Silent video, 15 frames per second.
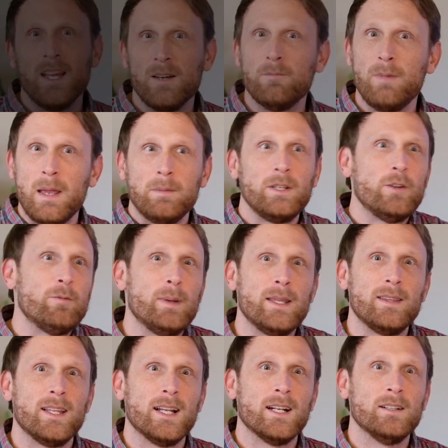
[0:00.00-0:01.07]
Maybe you've
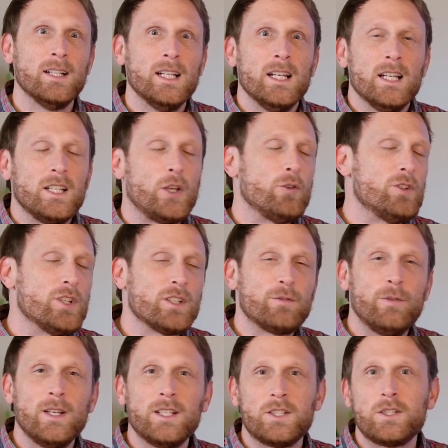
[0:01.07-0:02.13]
been there. You just
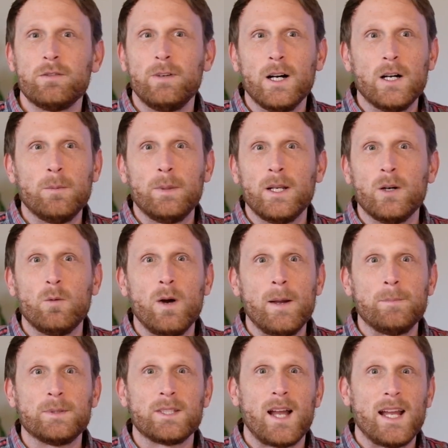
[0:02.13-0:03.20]
finished developing a
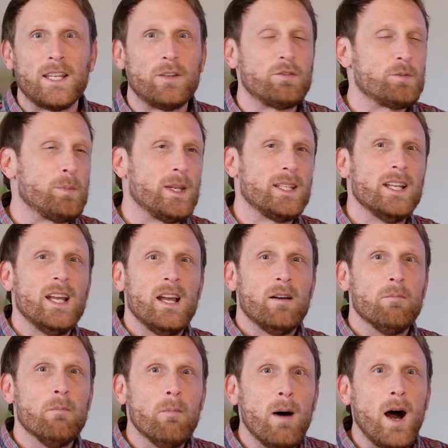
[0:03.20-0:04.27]
website. You've spent
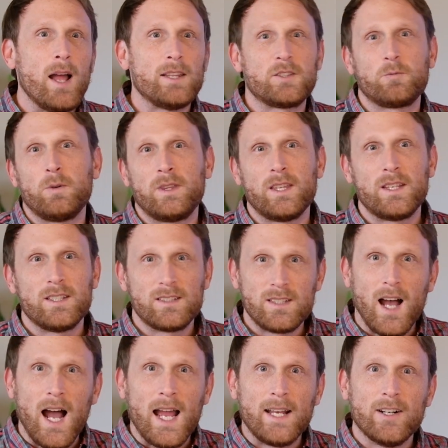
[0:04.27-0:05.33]
months with the
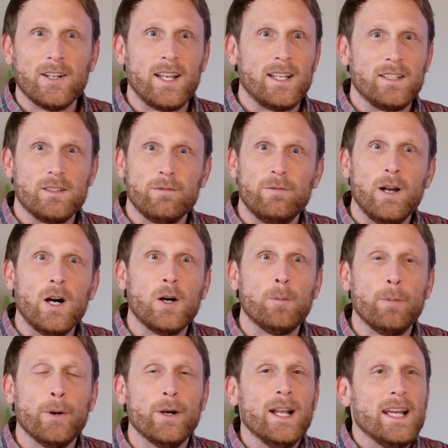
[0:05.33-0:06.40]
designer and
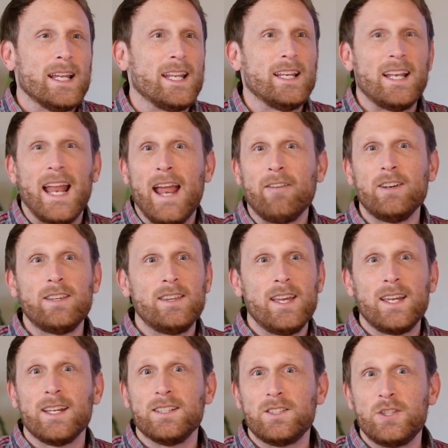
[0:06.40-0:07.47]
developer, getting
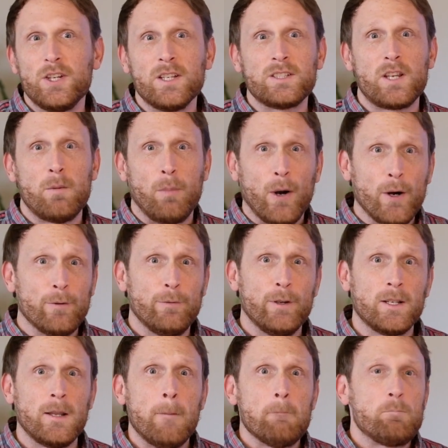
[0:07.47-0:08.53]
everything just
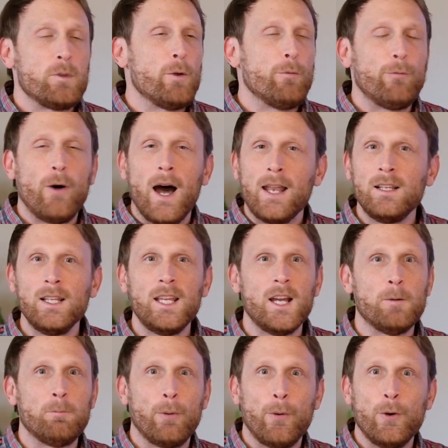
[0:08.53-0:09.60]
perfect. You finally
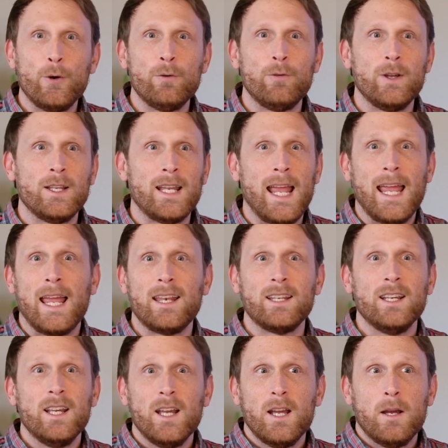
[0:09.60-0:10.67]
approve it
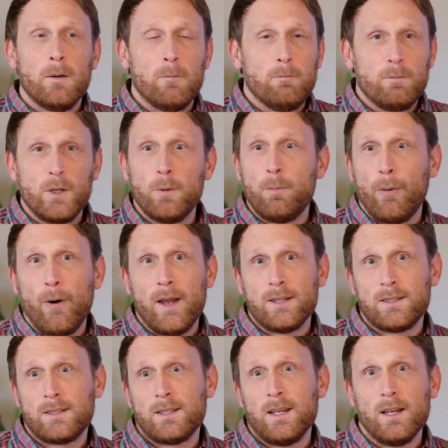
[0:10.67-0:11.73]
and you
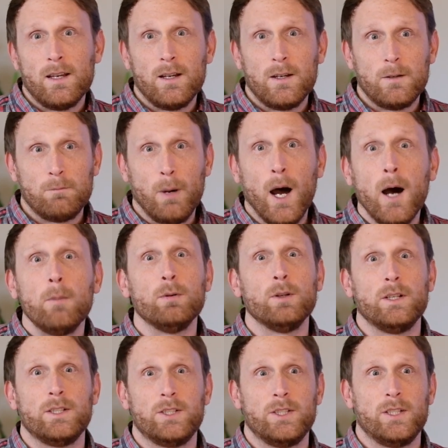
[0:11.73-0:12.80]
press
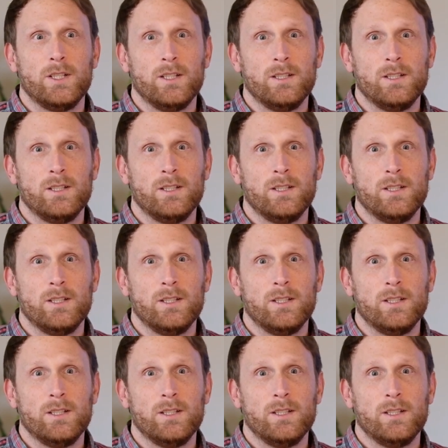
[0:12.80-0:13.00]
publish